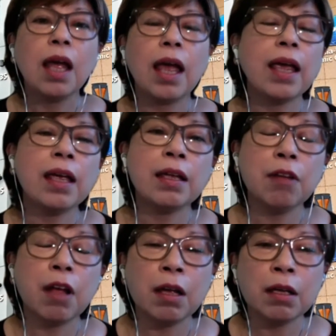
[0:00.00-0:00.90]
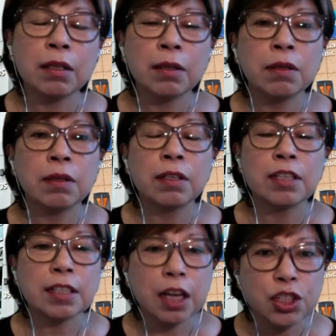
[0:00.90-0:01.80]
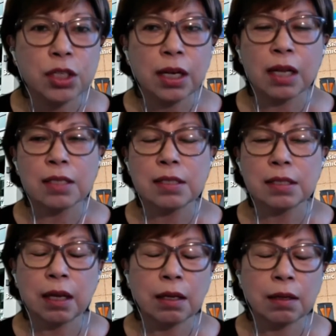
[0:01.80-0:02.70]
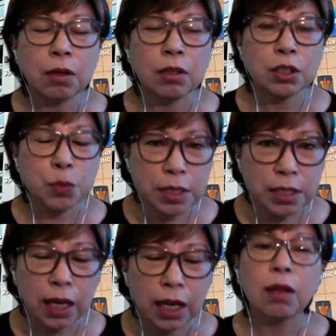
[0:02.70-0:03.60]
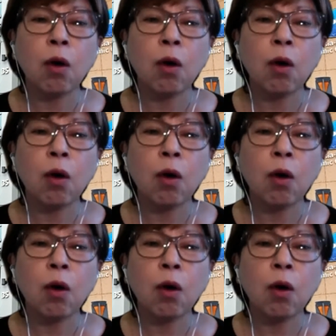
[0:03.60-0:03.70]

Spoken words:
and the discussion on the 28th